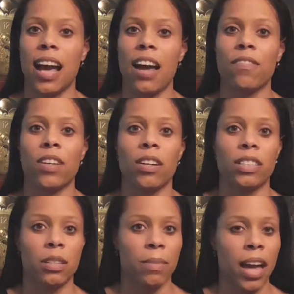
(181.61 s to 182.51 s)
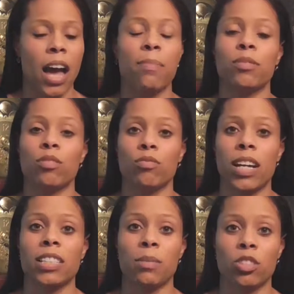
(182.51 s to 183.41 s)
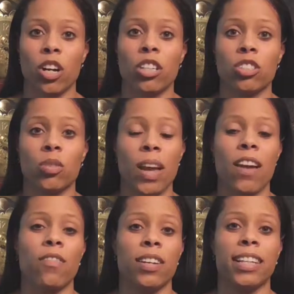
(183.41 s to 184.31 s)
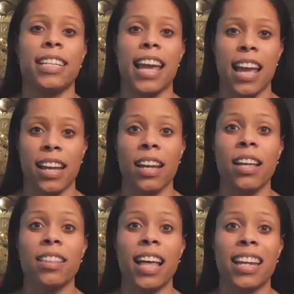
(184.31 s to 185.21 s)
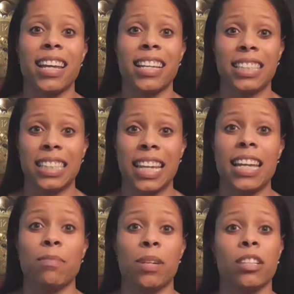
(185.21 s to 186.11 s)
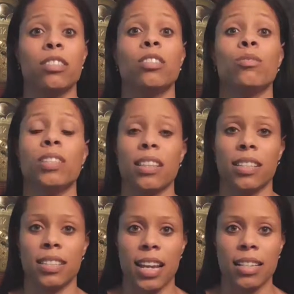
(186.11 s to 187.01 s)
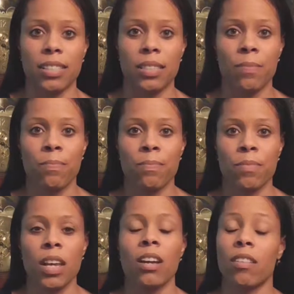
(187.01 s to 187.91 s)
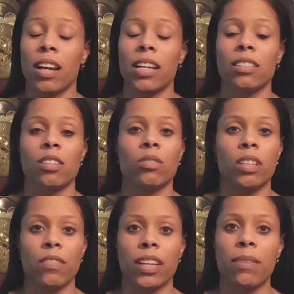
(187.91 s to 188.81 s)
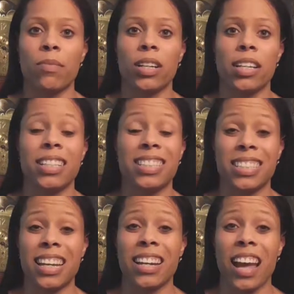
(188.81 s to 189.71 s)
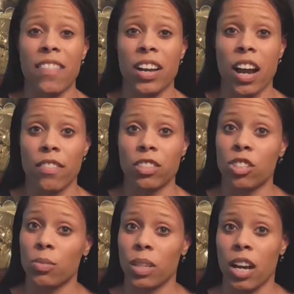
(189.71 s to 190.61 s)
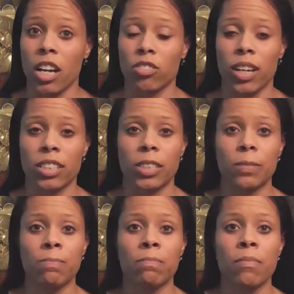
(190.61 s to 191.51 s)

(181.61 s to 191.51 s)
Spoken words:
then I feel it's in my absolute right to be charging you every day that it is late because you set the dates. Right? So definitely wanting to sit down and have that conversation with a contractor.